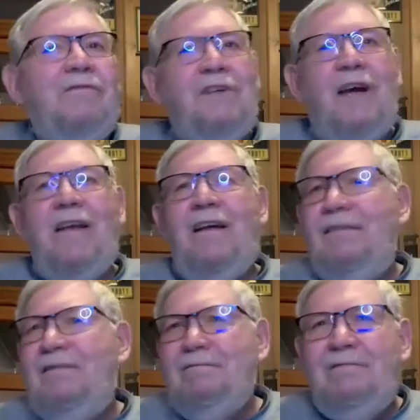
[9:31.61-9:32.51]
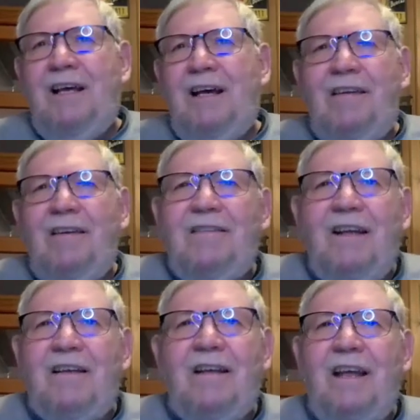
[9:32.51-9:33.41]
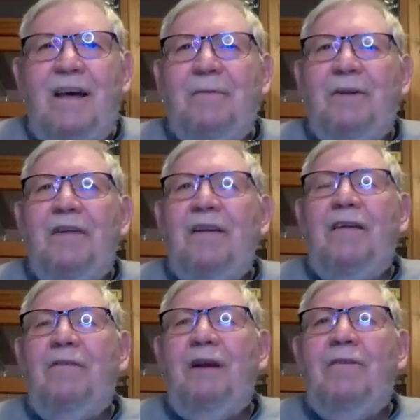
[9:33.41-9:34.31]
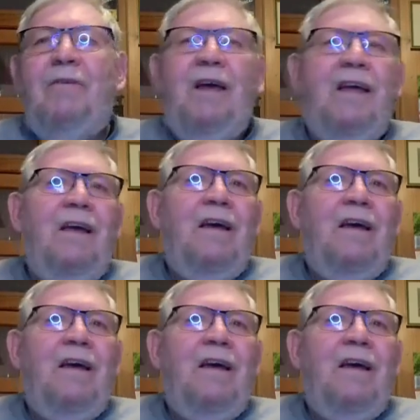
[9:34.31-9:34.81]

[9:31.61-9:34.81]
China, no, that's not going to happen on that right away.